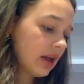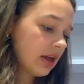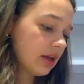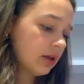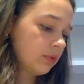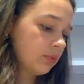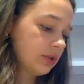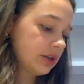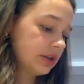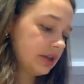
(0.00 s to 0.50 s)

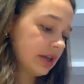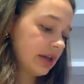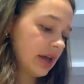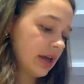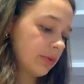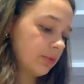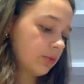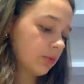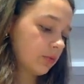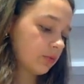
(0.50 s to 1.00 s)
And we see
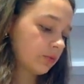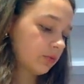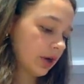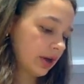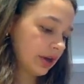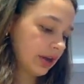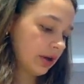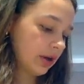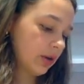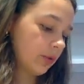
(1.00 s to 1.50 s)
him
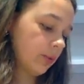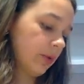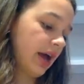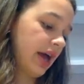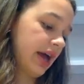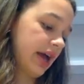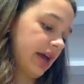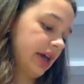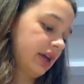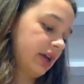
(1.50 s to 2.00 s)
running
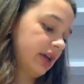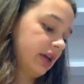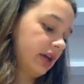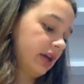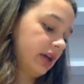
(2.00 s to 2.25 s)
away.